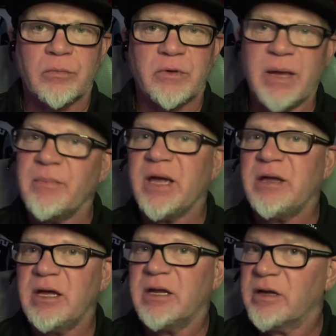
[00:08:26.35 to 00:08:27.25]
They
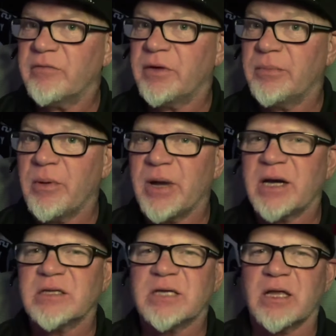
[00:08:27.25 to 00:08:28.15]
may end up flipping
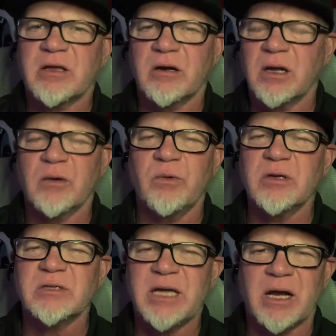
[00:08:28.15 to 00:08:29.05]
back to South Carolina.
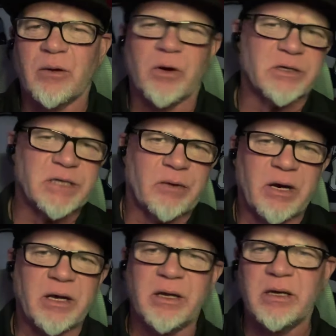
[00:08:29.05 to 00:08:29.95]
We'll see how that works out,
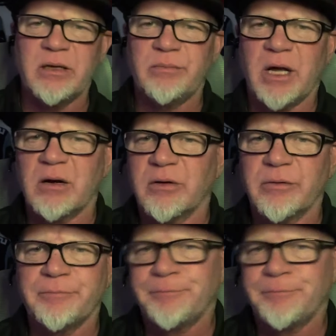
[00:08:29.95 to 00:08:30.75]
right? I don't know.